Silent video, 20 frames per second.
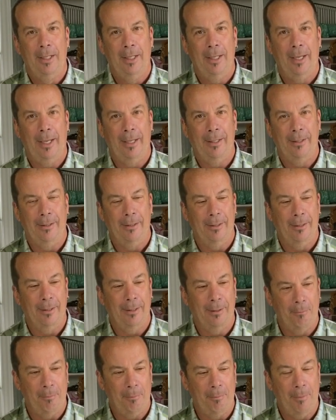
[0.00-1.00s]
and
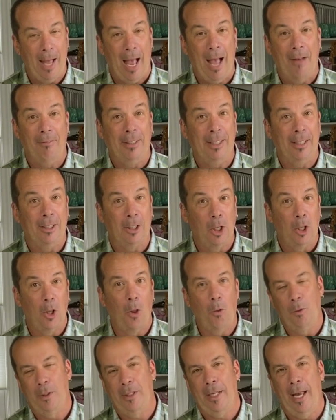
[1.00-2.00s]
uh, having it
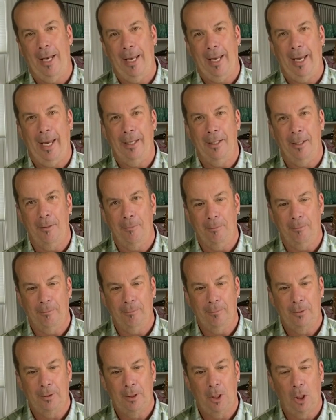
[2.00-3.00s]
close at hand and
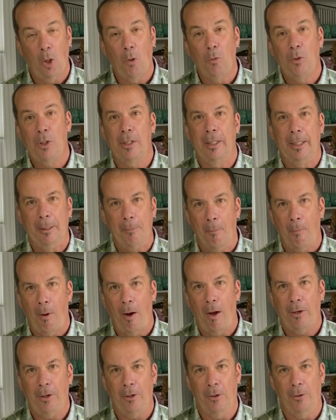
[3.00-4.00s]
closely
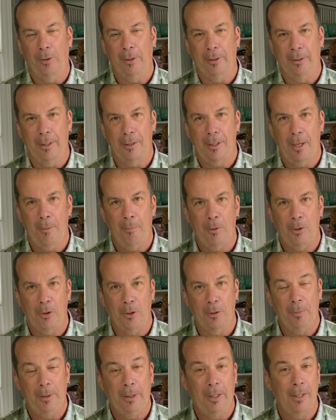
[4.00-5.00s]
monitoring the
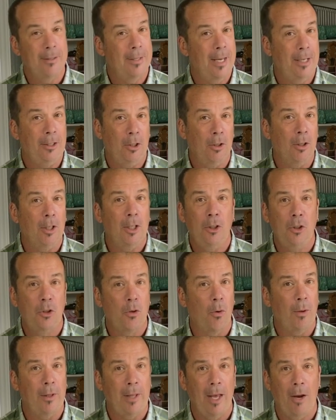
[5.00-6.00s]
temperature because then you'll
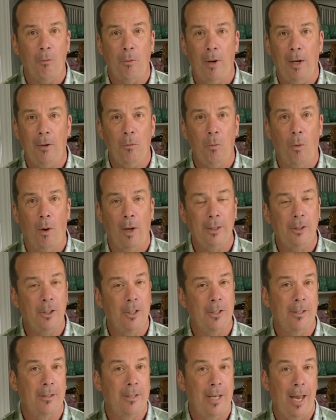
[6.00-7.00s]
enjoy that red wine
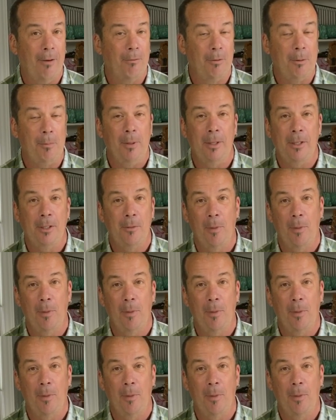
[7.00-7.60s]
just every bit as